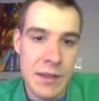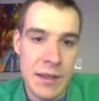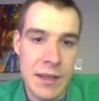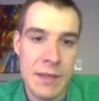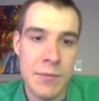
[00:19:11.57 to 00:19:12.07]

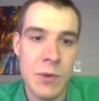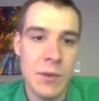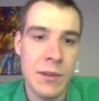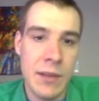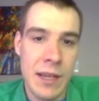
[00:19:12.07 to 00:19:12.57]
and
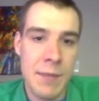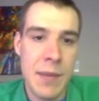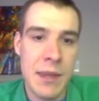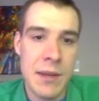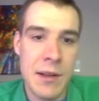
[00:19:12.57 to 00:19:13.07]
polar like
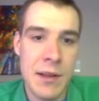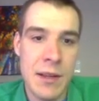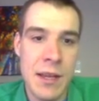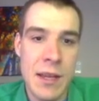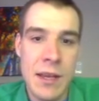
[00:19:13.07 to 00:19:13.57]

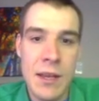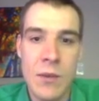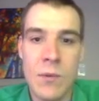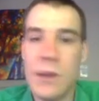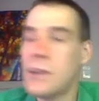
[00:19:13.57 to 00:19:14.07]
methanol,
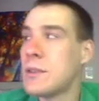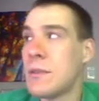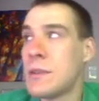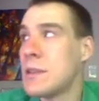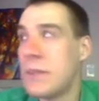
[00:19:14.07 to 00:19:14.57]
water is
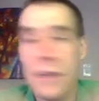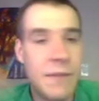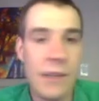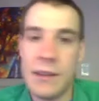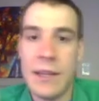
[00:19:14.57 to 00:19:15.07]
going to dissolve
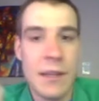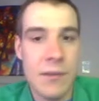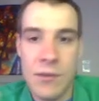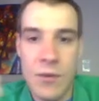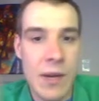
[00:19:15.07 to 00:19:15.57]
it
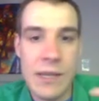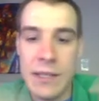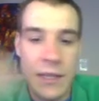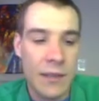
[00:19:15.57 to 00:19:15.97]
like crazy.